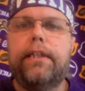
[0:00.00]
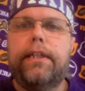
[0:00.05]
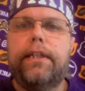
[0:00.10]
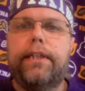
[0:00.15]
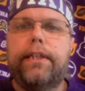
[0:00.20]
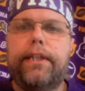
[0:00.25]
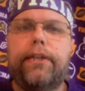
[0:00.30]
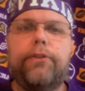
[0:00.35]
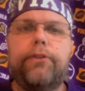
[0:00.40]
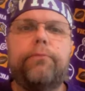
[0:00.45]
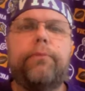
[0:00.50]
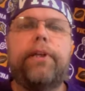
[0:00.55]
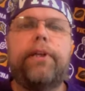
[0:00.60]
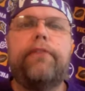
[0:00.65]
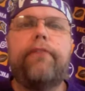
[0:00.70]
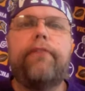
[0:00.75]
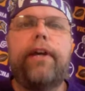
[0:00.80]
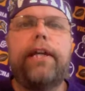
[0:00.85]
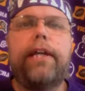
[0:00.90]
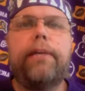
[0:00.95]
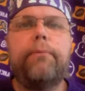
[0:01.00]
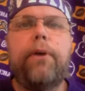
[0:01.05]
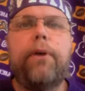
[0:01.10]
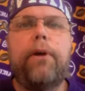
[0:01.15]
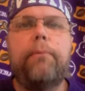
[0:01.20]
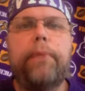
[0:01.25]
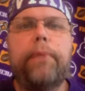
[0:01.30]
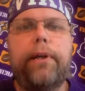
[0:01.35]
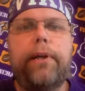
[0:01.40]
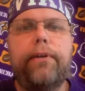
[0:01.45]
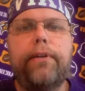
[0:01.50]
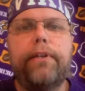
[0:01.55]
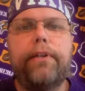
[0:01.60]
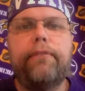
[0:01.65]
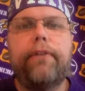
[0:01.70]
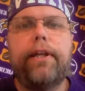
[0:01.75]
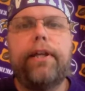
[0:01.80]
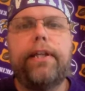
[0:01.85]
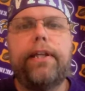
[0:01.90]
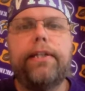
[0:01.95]
The Eagles played Viking ball better than the
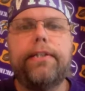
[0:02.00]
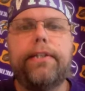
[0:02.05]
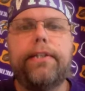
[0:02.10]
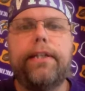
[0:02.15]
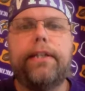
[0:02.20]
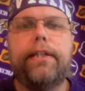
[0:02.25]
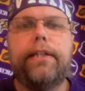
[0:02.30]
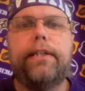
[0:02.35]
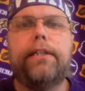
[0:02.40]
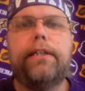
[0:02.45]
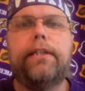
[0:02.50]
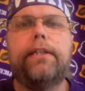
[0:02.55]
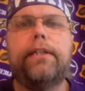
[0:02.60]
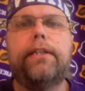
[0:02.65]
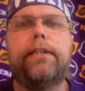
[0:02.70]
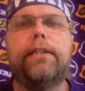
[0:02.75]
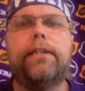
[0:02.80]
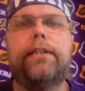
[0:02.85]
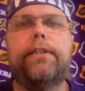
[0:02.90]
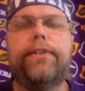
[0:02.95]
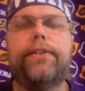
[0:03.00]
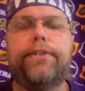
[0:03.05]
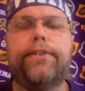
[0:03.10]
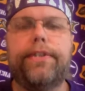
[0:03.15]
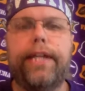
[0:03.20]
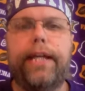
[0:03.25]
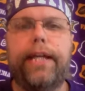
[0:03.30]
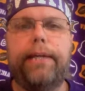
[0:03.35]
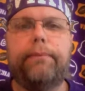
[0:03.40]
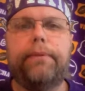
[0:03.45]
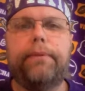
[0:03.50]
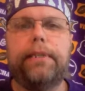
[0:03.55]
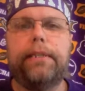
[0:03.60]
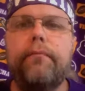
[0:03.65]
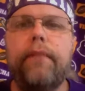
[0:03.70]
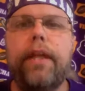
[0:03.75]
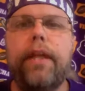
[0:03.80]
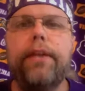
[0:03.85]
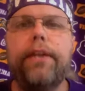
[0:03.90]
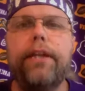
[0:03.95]
Vikings did this game.
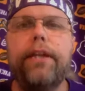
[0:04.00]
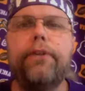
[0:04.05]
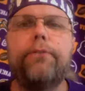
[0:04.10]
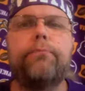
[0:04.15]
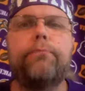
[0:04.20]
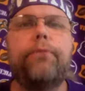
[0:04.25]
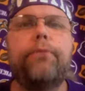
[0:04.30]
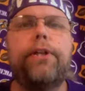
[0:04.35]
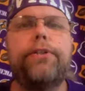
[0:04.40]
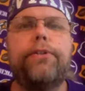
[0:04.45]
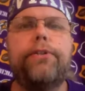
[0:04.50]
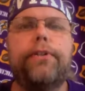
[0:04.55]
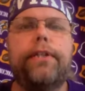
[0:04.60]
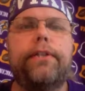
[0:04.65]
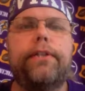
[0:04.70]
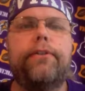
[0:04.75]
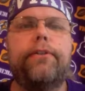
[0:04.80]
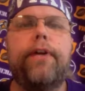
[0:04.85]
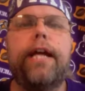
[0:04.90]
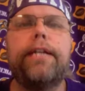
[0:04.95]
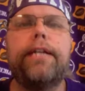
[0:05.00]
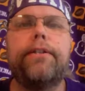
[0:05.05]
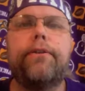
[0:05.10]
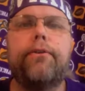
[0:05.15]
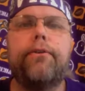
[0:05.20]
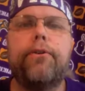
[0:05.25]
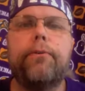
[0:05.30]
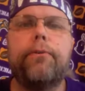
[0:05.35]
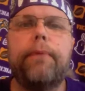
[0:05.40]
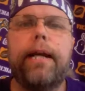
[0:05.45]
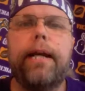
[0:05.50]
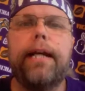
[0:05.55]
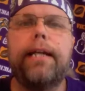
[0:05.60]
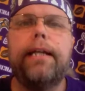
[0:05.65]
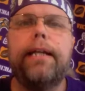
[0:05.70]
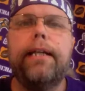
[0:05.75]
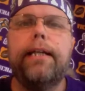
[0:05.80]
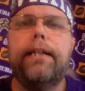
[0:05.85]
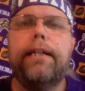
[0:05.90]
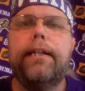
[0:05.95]
The Eagles pressured and harassed the quarterback
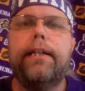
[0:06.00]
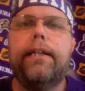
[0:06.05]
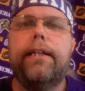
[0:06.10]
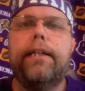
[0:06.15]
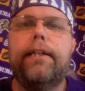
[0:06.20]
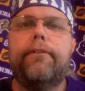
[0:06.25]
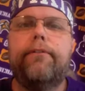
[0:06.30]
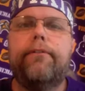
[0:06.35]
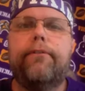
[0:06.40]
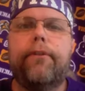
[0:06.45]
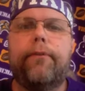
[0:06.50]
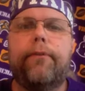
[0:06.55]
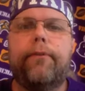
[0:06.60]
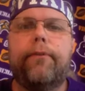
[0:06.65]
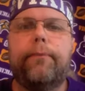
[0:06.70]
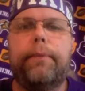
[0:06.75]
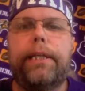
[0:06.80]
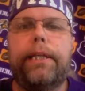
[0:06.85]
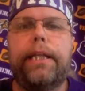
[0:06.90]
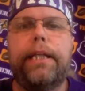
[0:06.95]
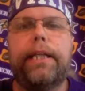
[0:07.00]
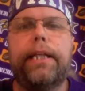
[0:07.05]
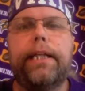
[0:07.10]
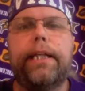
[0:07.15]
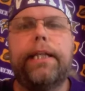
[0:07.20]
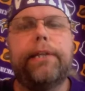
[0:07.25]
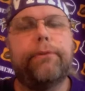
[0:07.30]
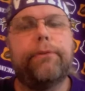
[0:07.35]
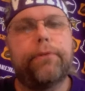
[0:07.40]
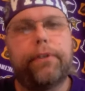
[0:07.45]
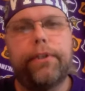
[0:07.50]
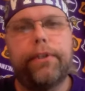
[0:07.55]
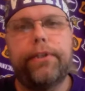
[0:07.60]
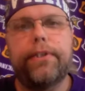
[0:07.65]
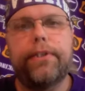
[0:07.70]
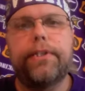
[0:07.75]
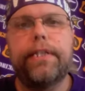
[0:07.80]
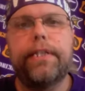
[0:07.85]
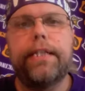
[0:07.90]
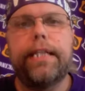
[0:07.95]
from the beginning, and it was clear
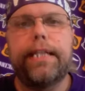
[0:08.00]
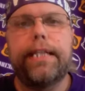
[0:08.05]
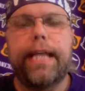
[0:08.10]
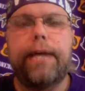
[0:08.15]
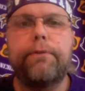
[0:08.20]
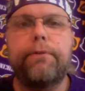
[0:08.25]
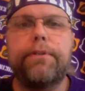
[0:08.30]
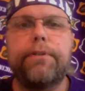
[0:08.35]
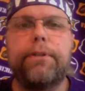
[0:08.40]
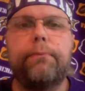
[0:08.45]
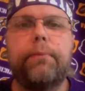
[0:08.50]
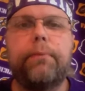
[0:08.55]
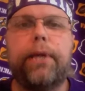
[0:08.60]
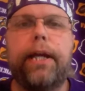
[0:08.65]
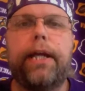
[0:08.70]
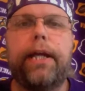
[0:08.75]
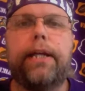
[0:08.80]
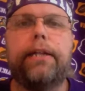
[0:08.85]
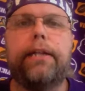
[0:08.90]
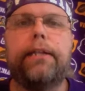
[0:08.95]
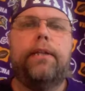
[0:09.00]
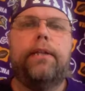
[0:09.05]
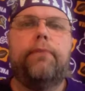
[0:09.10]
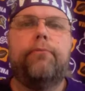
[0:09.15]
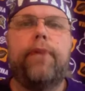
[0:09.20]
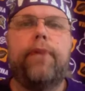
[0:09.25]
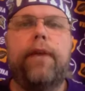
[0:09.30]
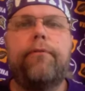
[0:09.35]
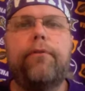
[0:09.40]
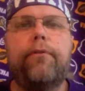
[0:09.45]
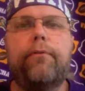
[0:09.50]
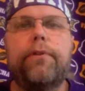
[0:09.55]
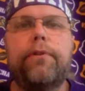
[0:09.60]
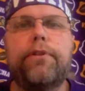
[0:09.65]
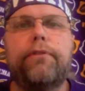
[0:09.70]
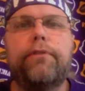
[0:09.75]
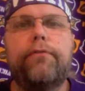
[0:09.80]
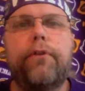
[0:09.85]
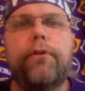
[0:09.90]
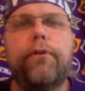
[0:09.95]
to see that that was their plan. Bradford was
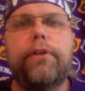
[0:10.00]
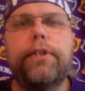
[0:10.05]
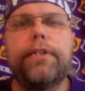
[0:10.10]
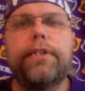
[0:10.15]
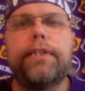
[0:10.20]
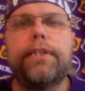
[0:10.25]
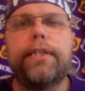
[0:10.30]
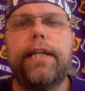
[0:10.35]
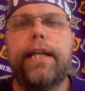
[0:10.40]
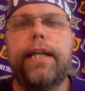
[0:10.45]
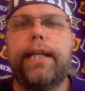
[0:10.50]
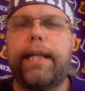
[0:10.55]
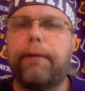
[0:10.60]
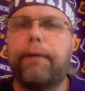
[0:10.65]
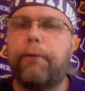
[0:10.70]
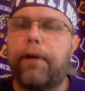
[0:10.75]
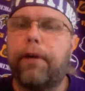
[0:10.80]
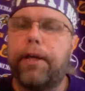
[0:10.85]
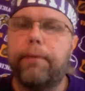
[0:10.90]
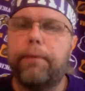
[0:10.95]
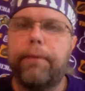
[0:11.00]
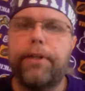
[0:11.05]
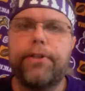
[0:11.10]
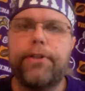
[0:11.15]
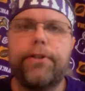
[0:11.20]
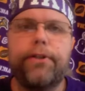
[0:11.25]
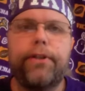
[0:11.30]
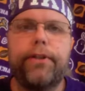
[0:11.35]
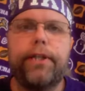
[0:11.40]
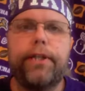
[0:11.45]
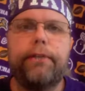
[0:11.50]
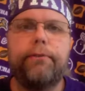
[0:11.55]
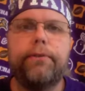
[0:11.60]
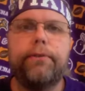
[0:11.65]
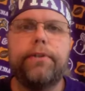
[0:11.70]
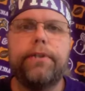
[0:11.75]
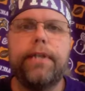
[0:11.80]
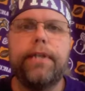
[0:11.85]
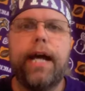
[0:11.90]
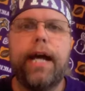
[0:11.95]
their focus, and they wanted to make sure he
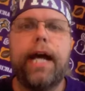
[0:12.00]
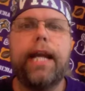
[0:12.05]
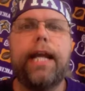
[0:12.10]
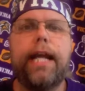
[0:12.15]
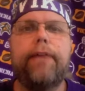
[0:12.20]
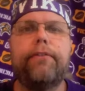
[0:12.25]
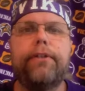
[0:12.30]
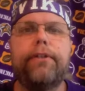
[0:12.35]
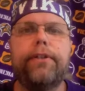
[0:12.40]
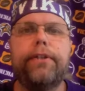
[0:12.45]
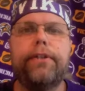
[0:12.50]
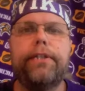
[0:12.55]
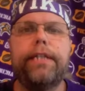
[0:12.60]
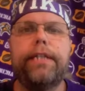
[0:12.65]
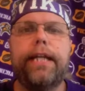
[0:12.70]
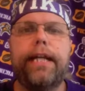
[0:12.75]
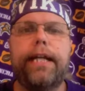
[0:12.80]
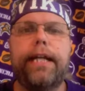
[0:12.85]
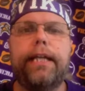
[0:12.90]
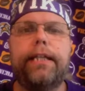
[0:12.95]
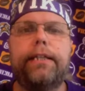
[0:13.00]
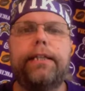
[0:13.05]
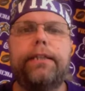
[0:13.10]
would not have a good day.